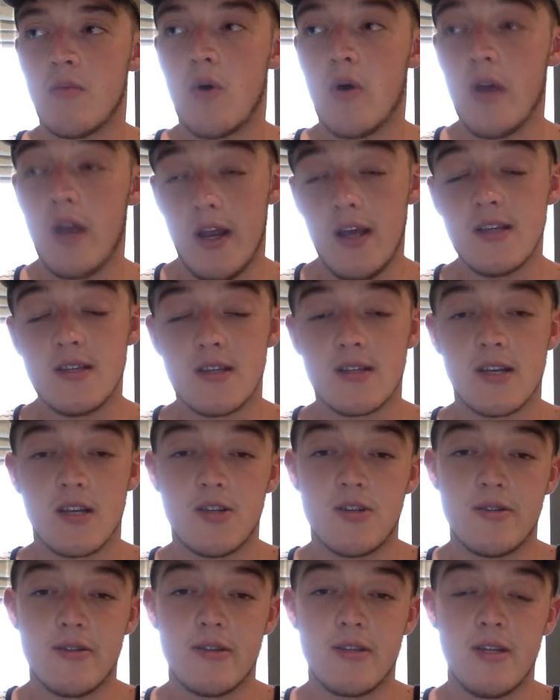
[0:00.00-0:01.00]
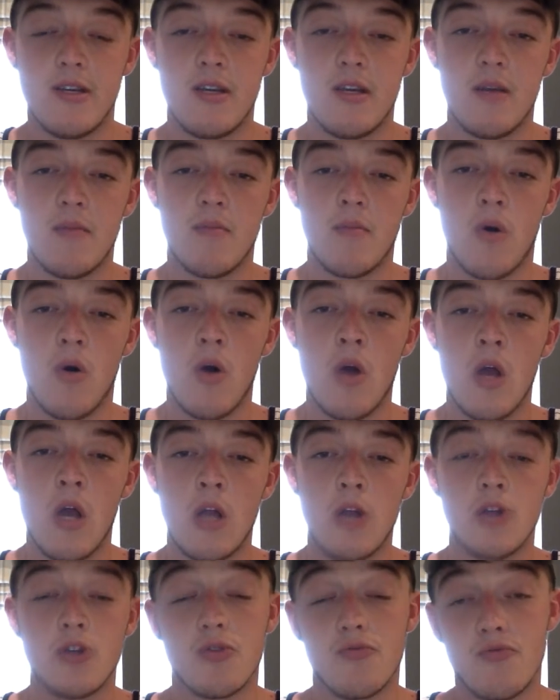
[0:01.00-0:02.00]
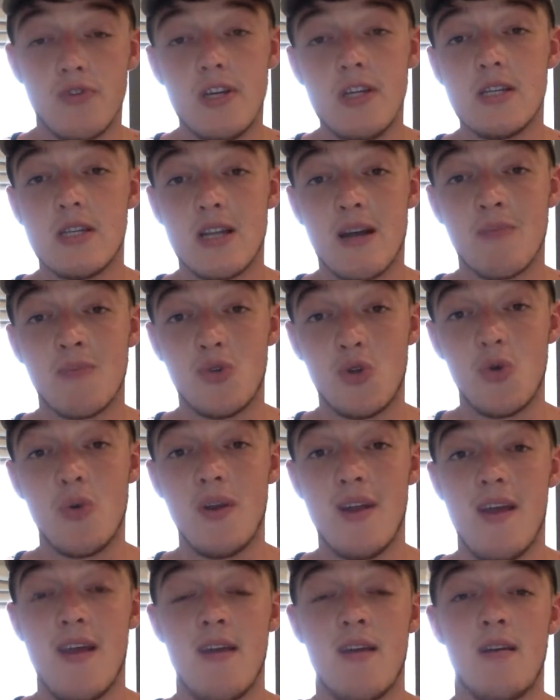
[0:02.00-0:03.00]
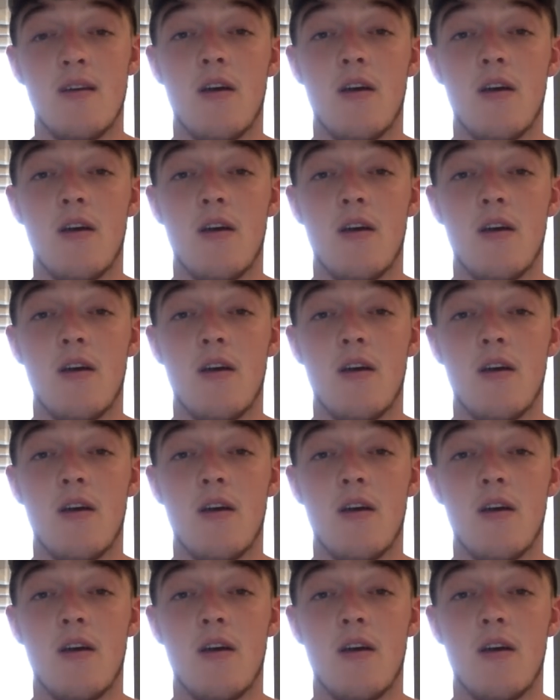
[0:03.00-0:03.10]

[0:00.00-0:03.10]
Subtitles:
but it is attention seeking, but there's a reason I'm doing it.